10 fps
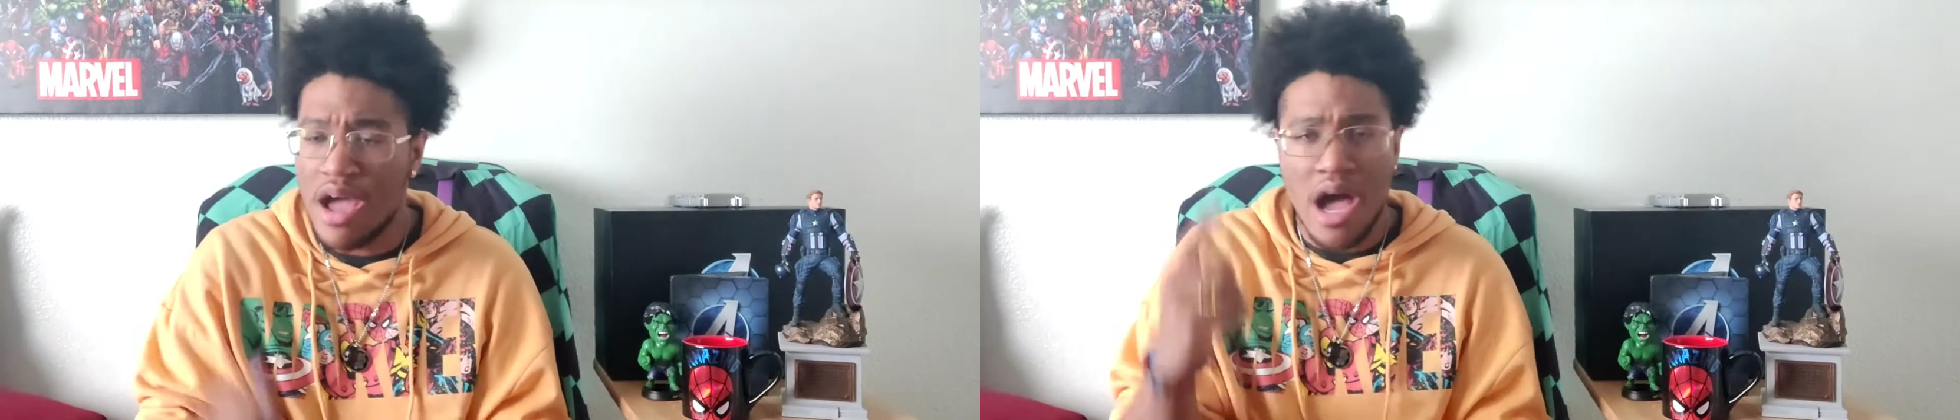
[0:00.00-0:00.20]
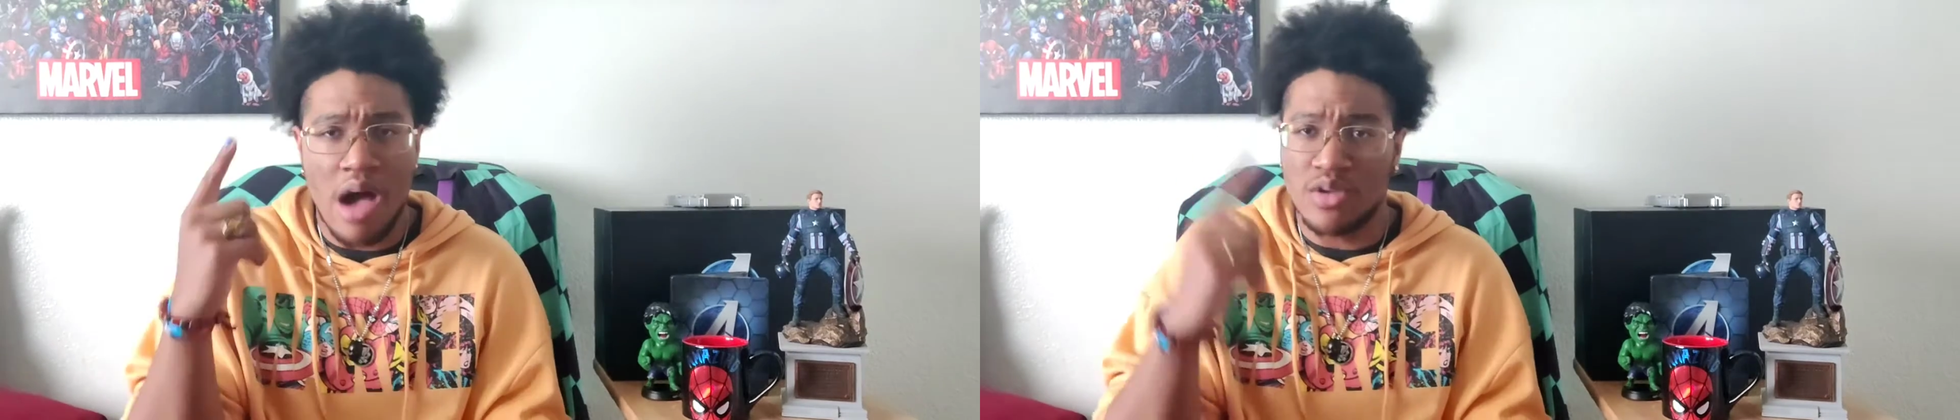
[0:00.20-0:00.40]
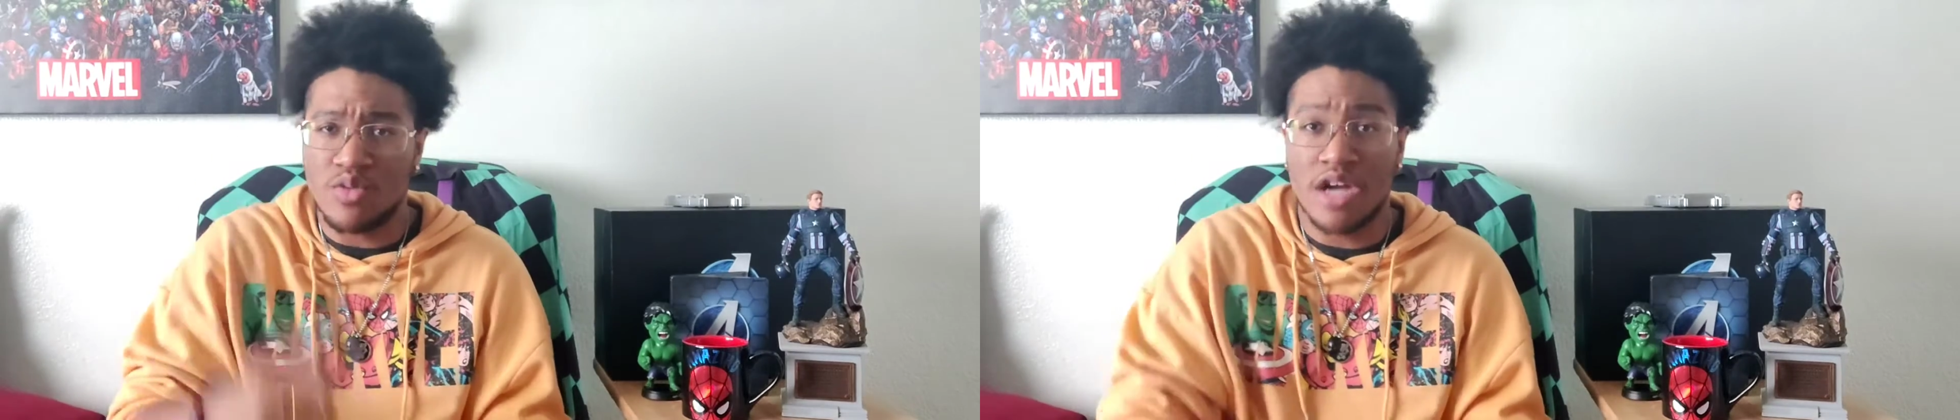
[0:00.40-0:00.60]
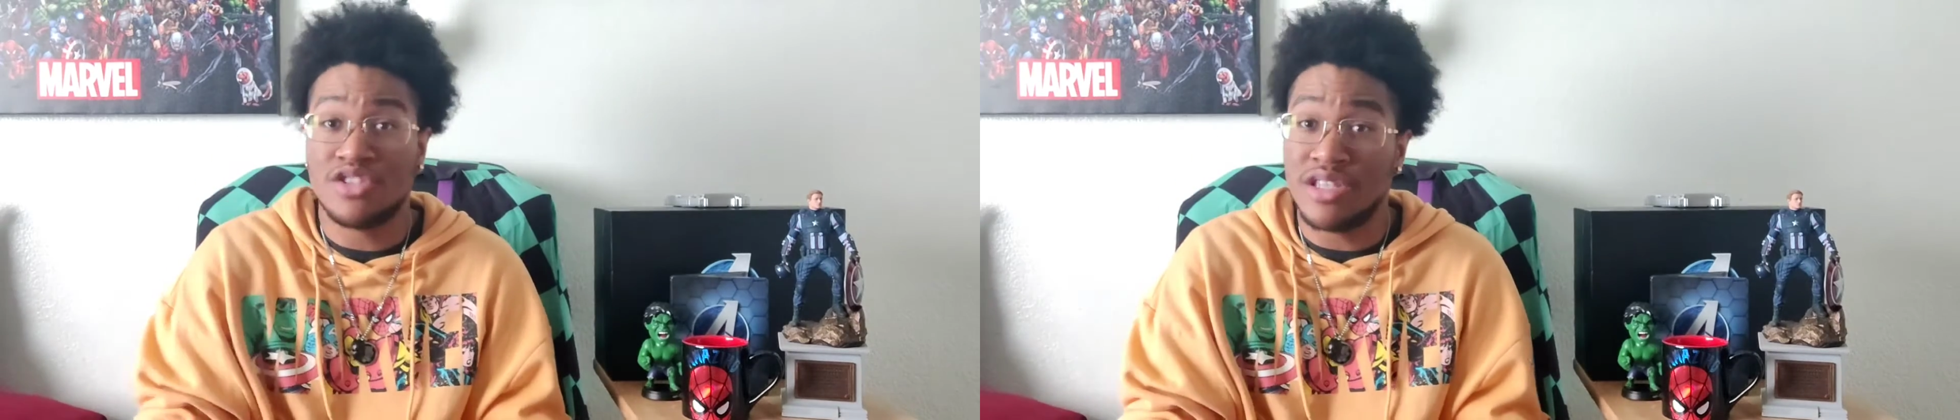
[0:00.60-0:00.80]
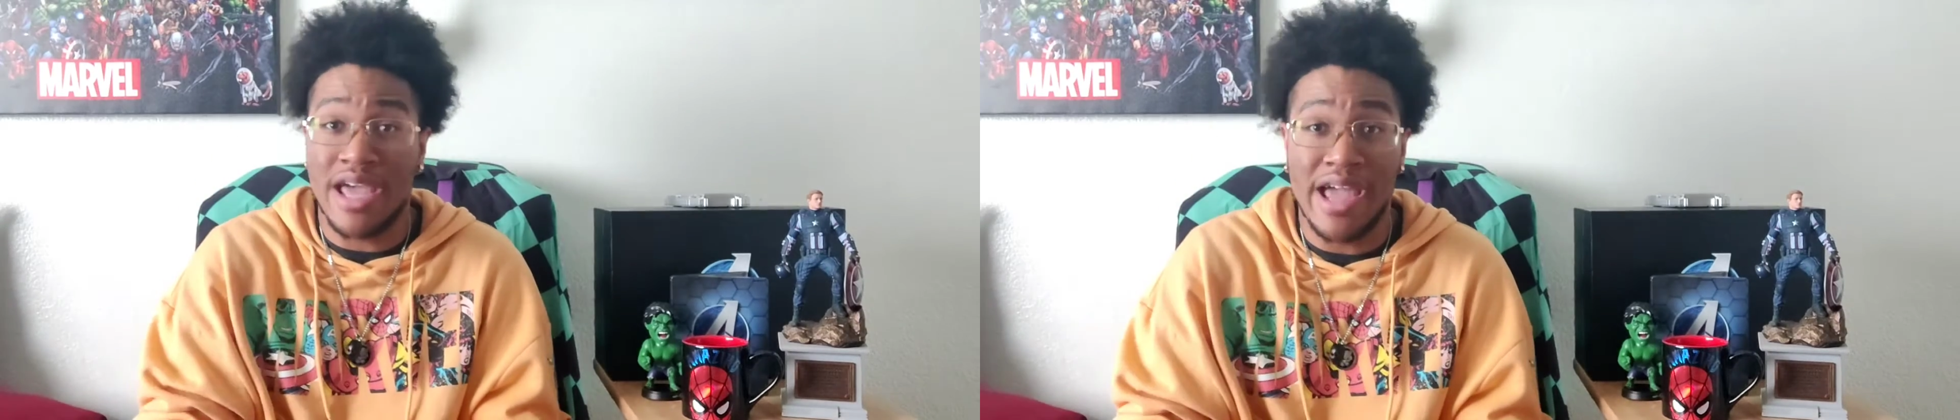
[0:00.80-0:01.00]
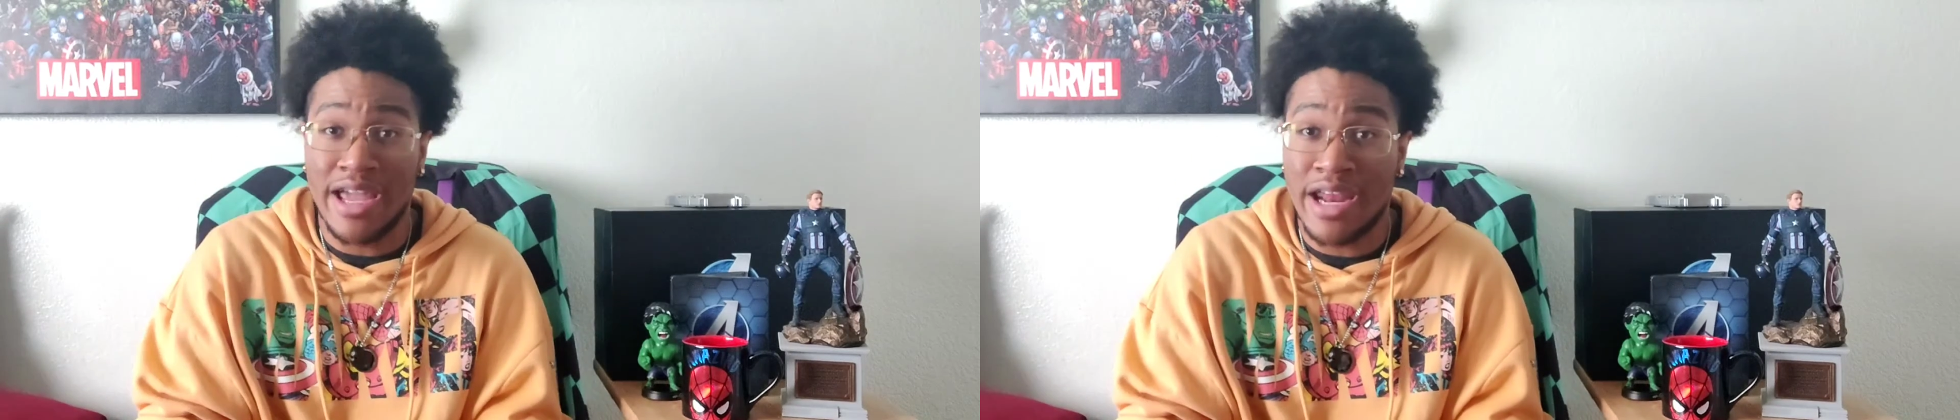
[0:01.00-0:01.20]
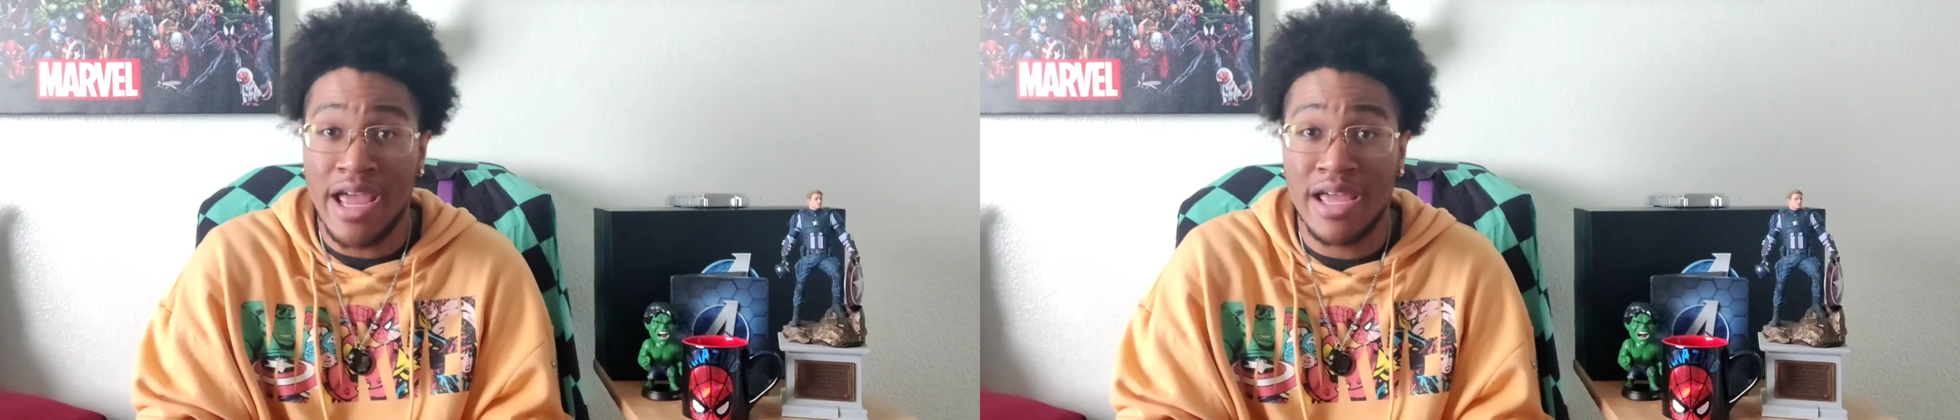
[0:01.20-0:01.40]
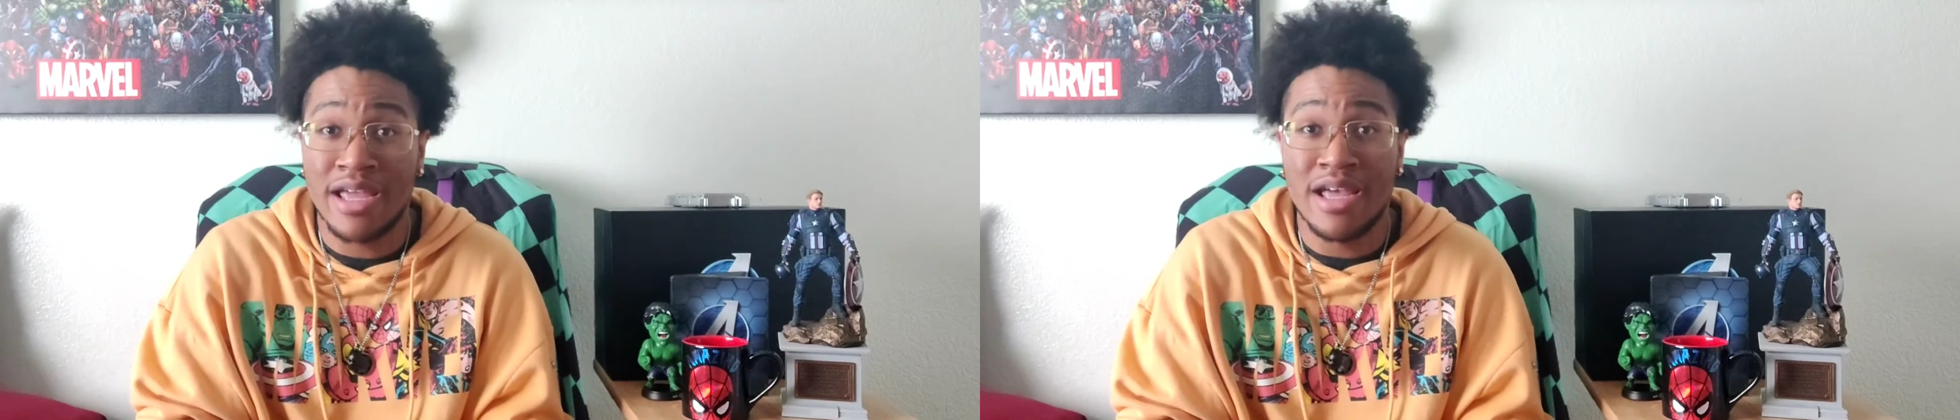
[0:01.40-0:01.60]
I was watching the
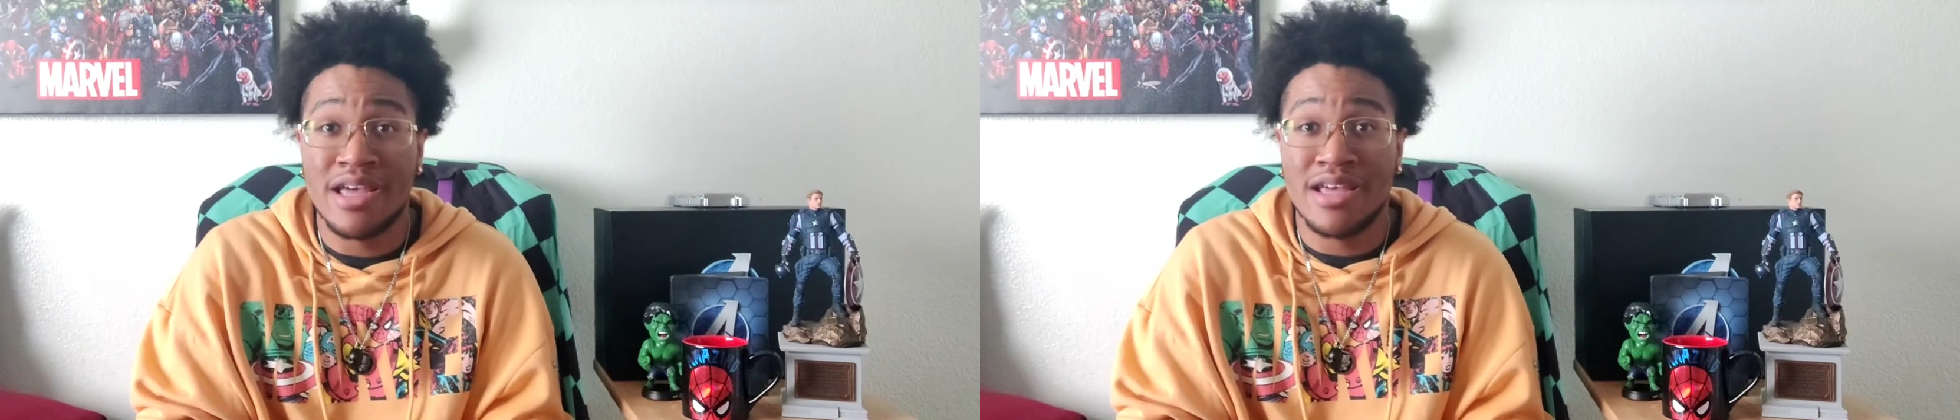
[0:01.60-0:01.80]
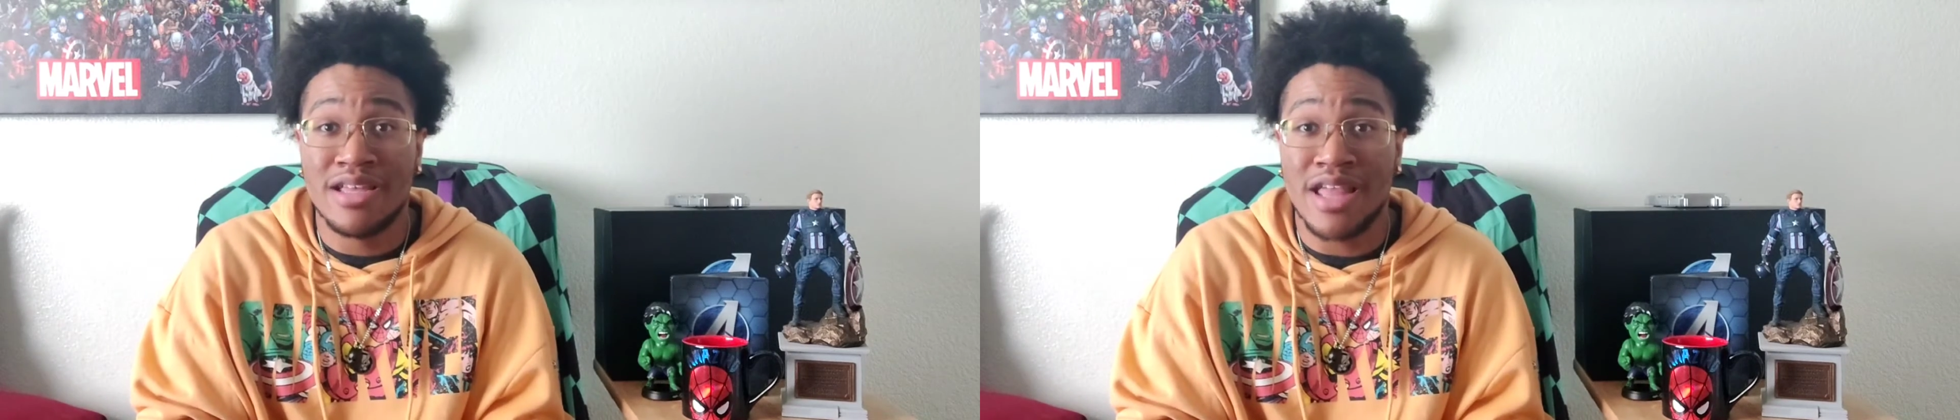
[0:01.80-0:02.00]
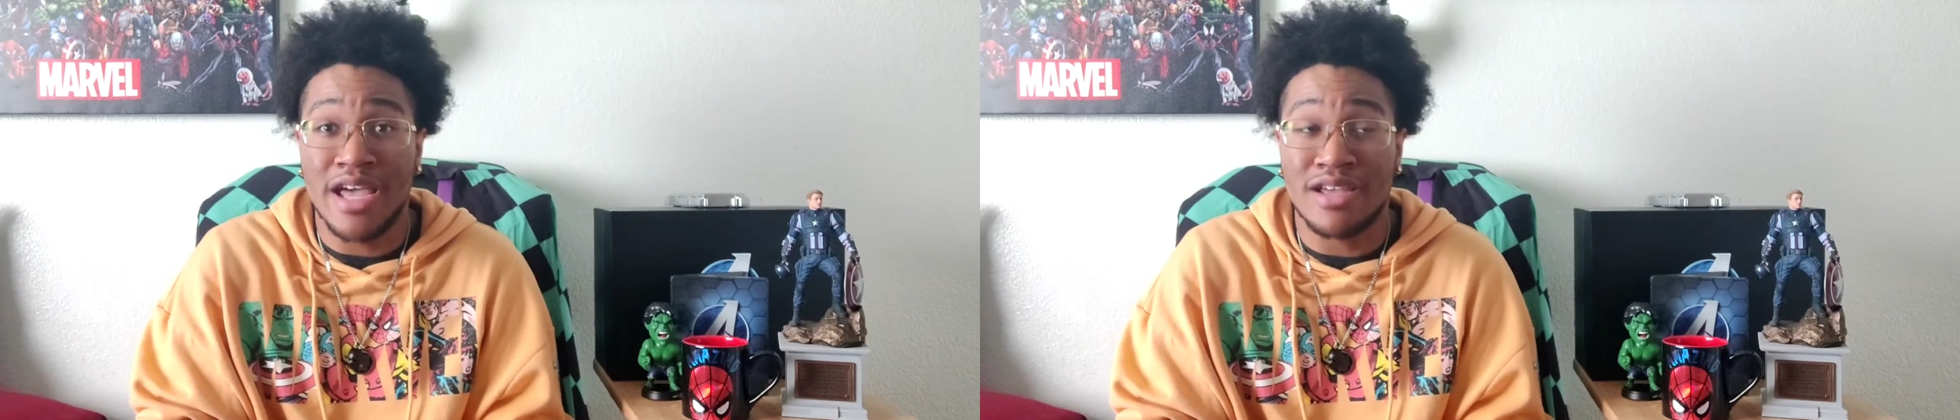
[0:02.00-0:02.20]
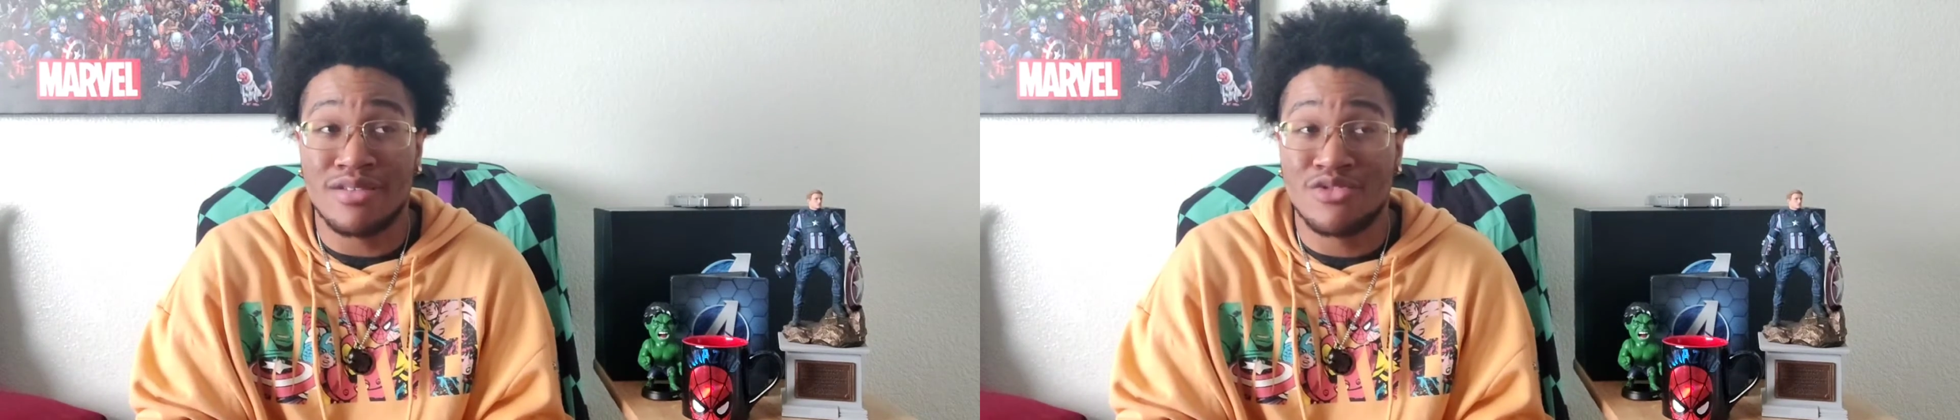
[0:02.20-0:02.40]
8A